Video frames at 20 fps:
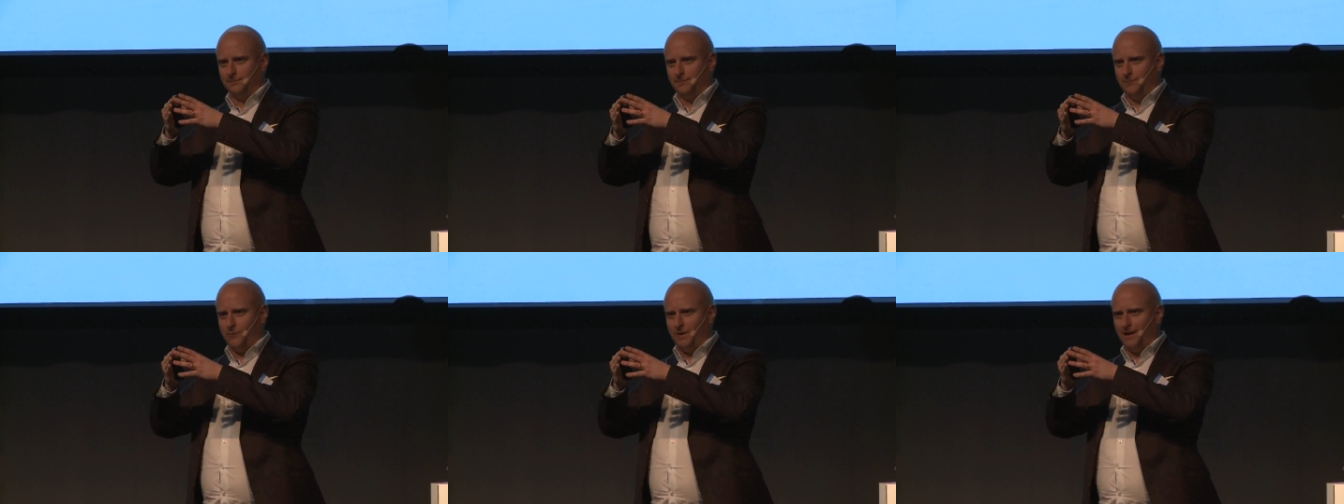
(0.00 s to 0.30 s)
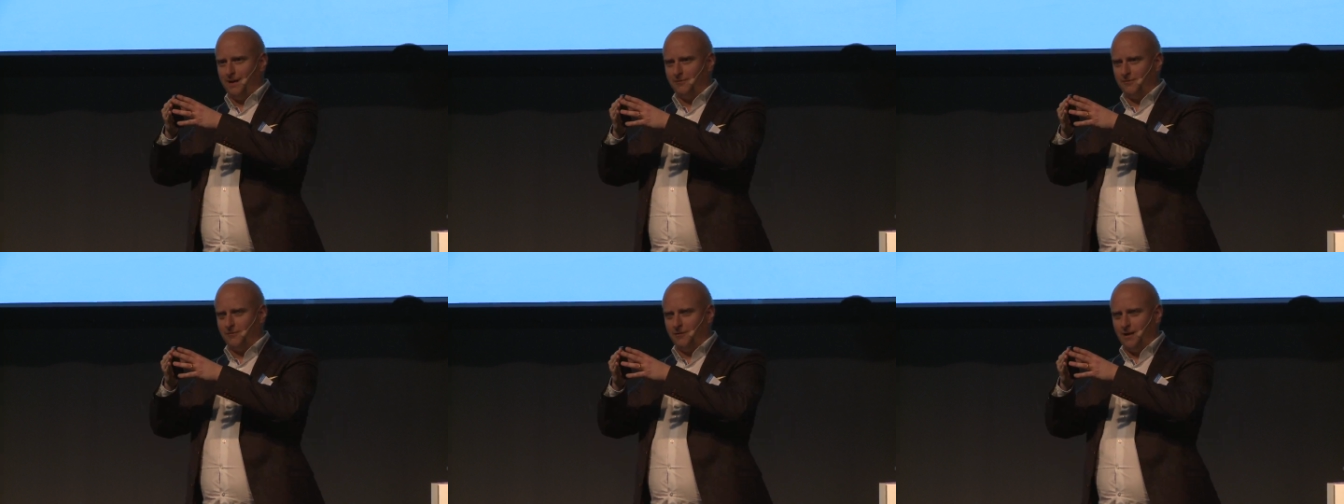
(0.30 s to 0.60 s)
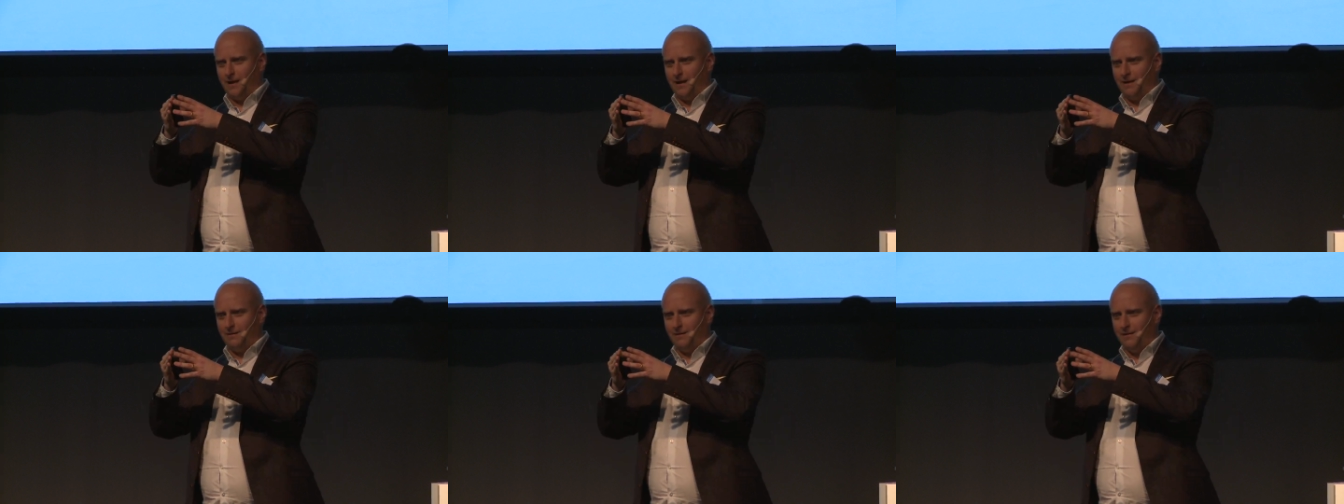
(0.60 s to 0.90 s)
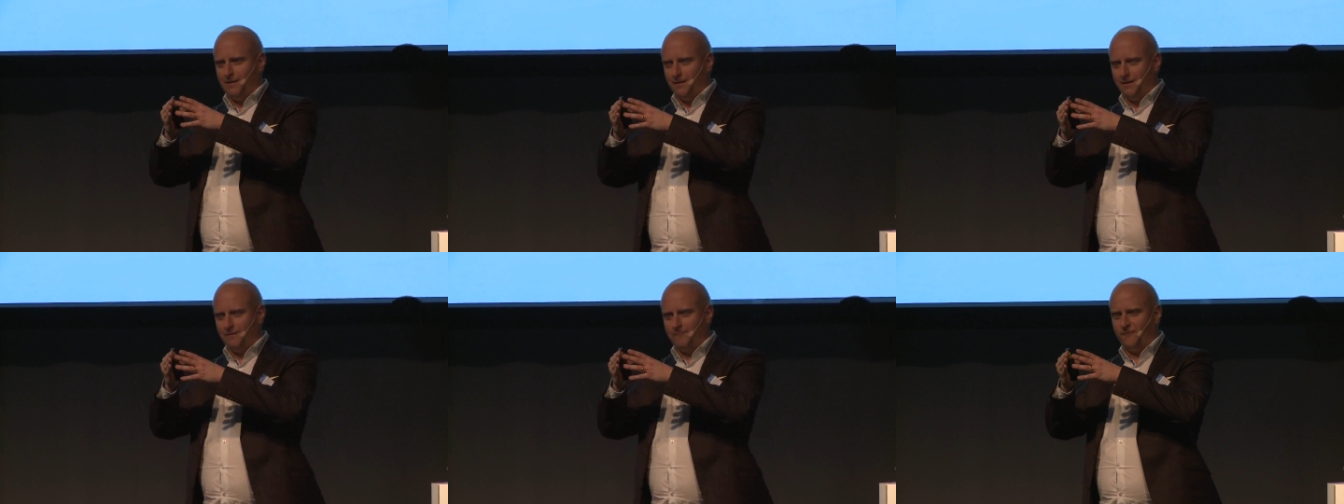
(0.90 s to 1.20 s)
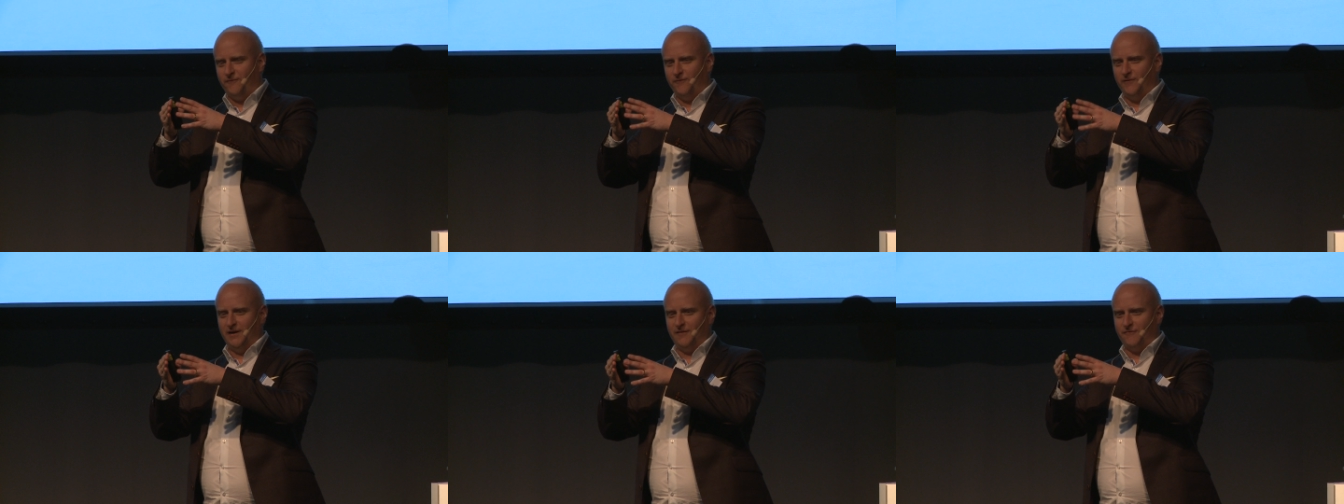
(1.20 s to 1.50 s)

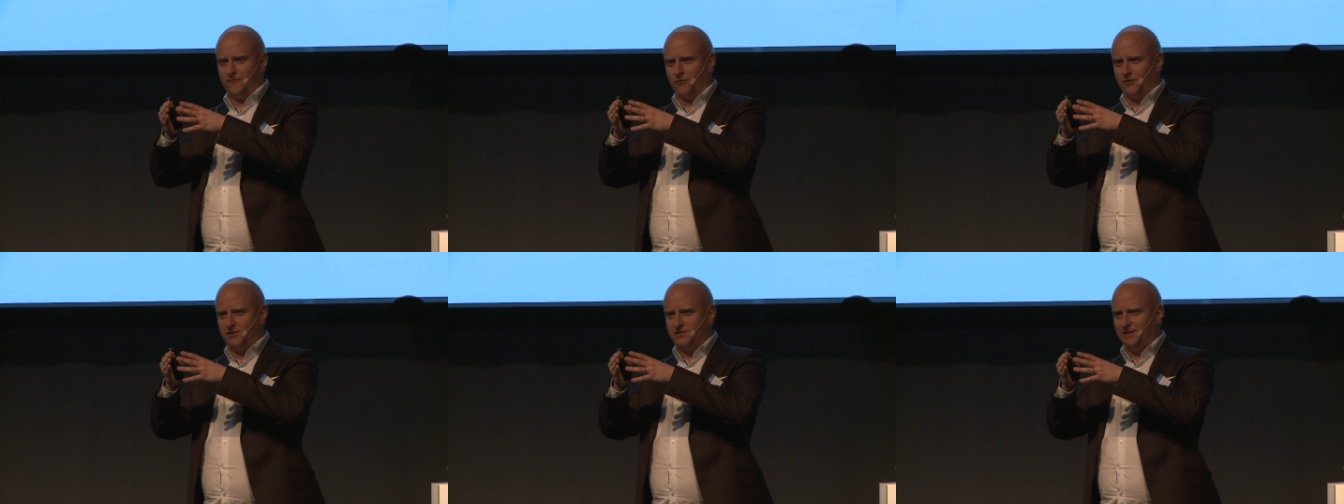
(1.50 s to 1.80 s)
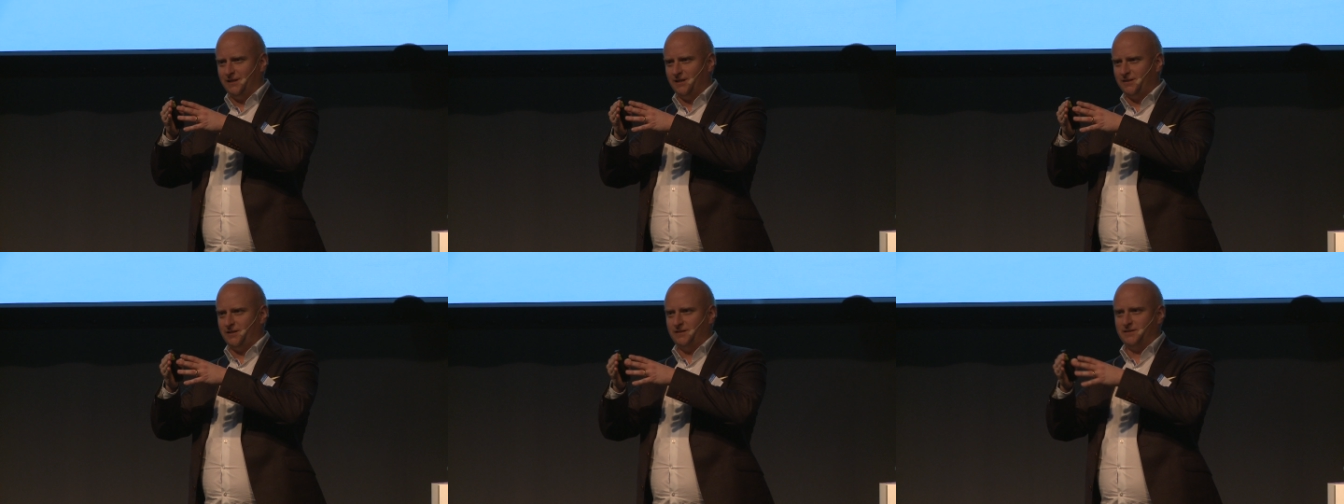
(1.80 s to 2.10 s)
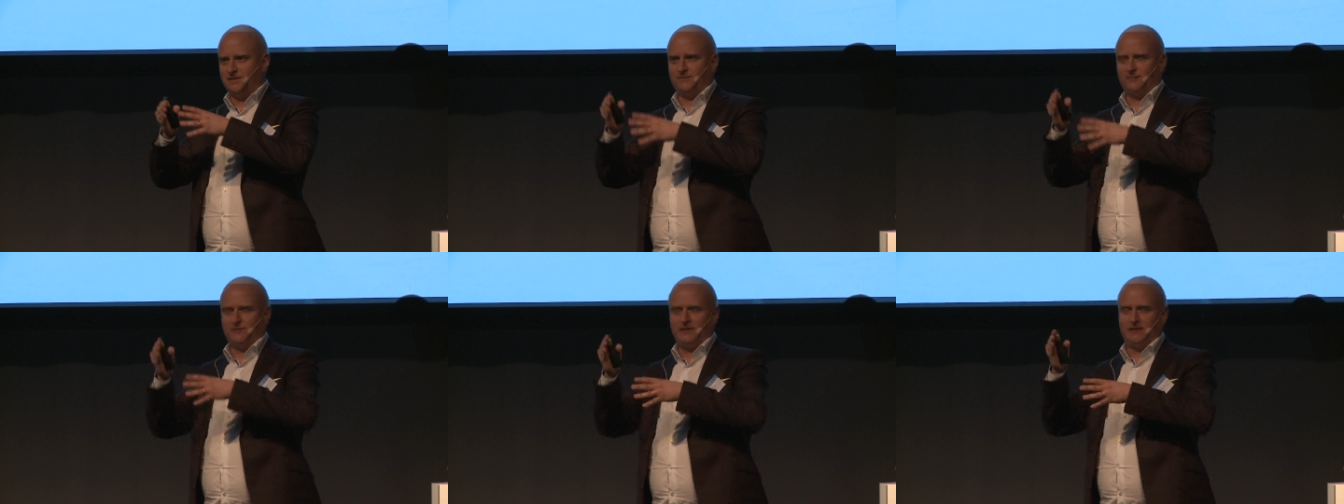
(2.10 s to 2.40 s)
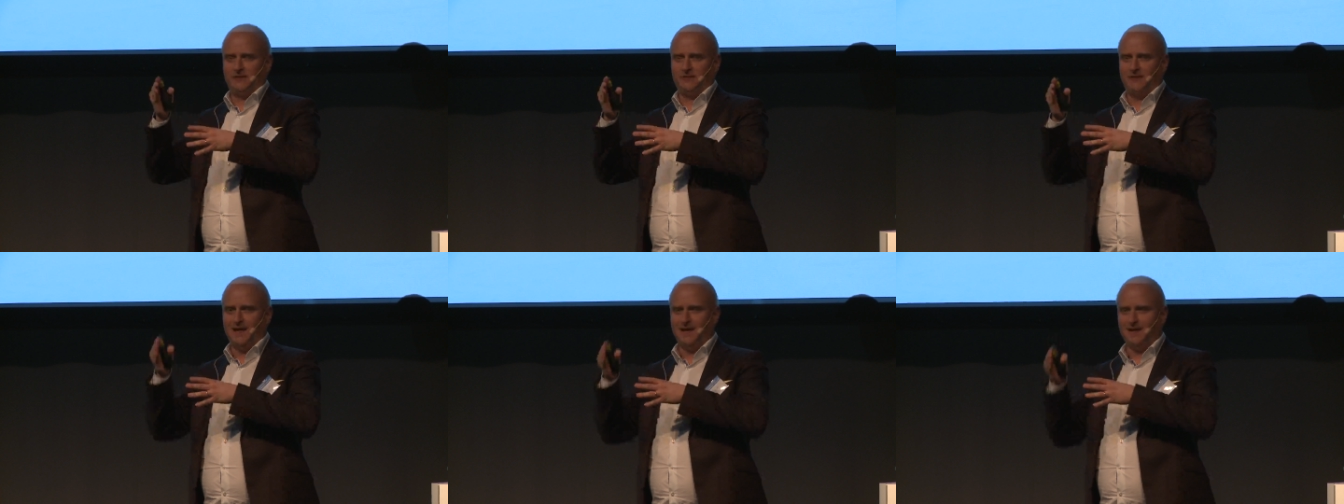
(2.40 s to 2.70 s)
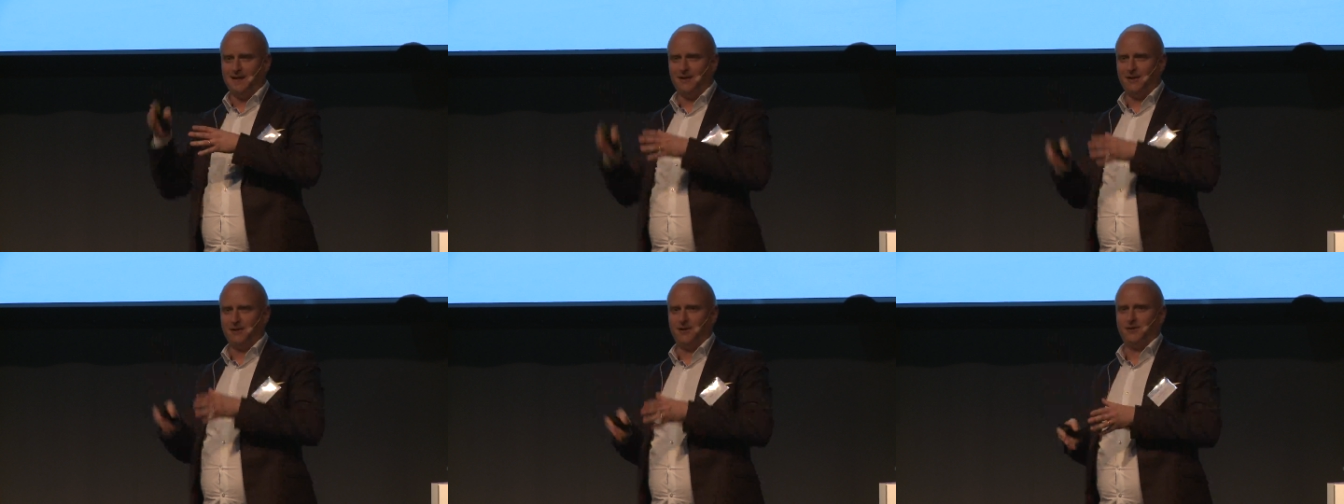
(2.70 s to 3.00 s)
The forest industry
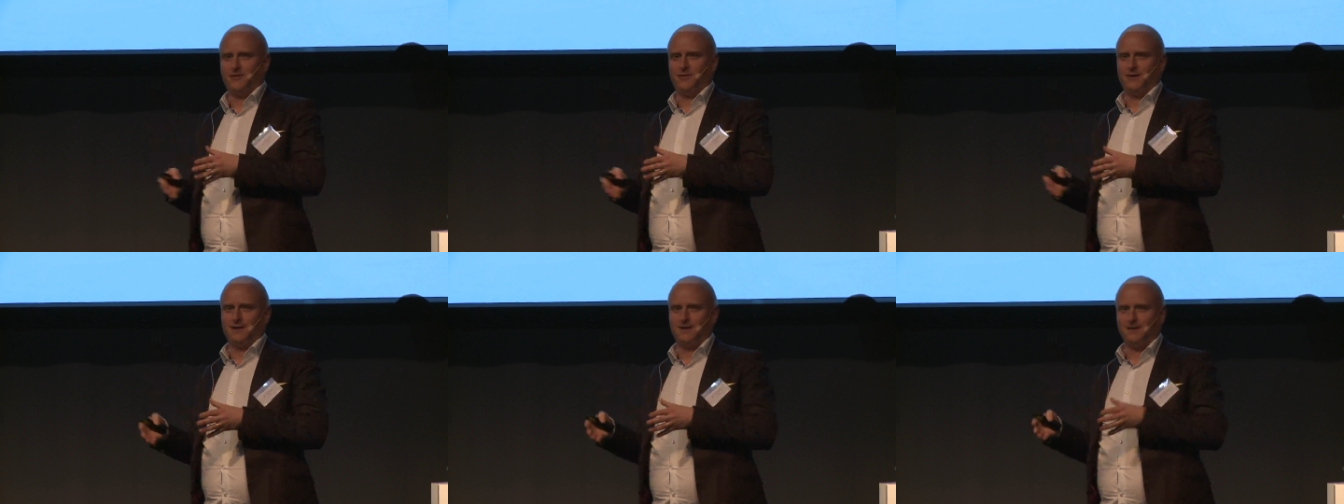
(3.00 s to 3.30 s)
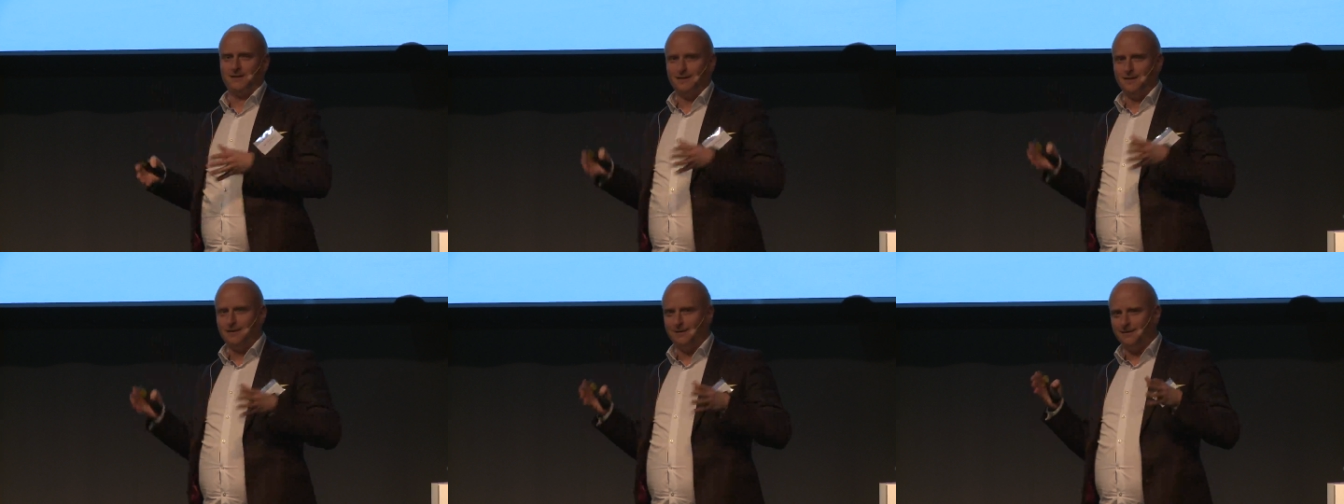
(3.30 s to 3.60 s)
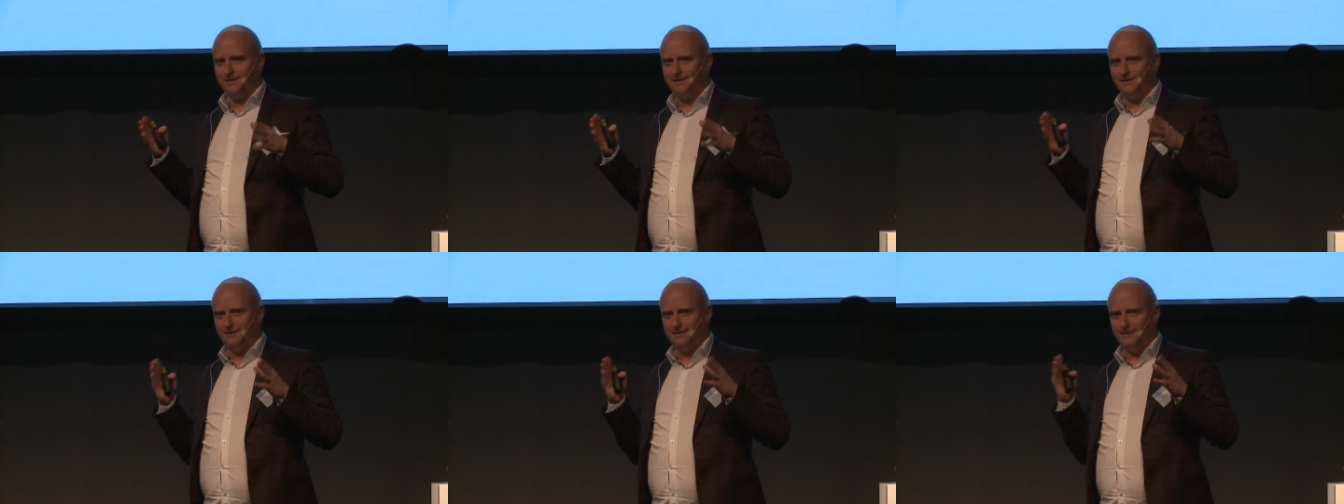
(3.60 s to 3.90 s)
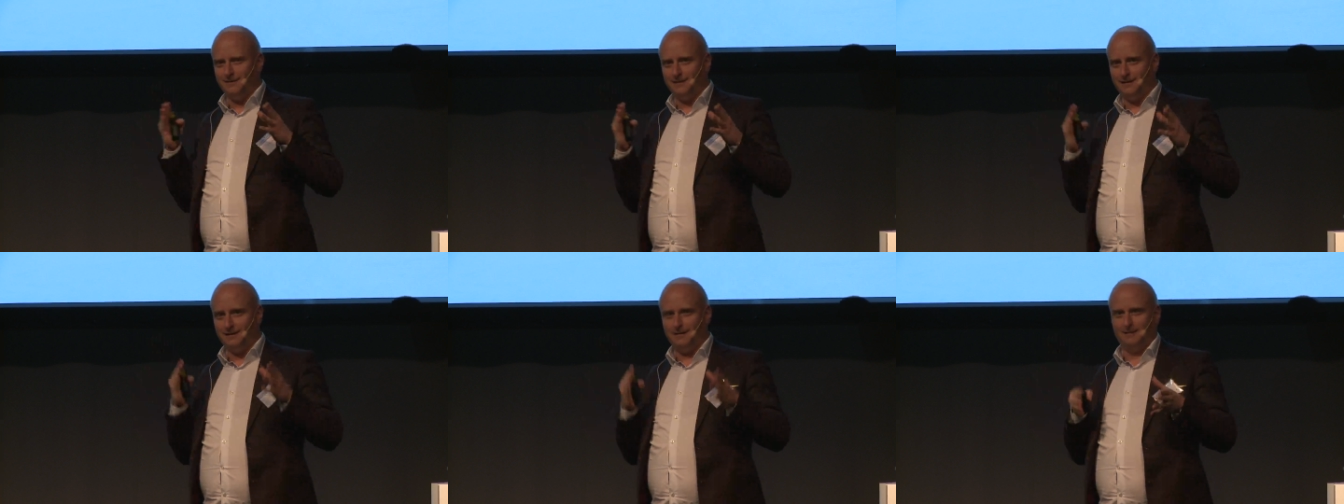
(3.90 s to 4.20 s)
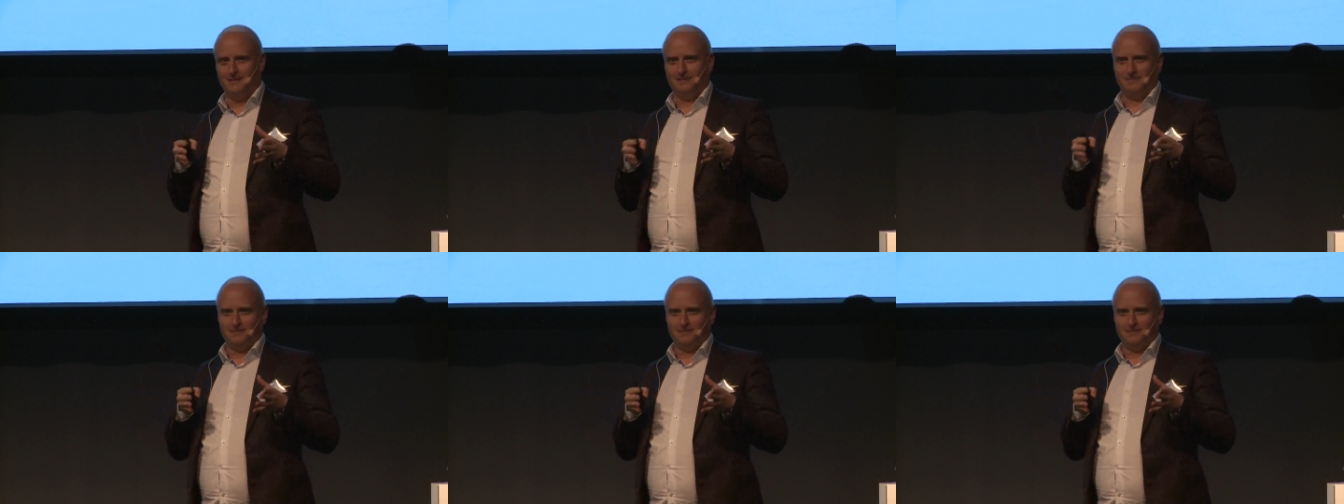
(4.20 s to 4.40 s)
today are doing the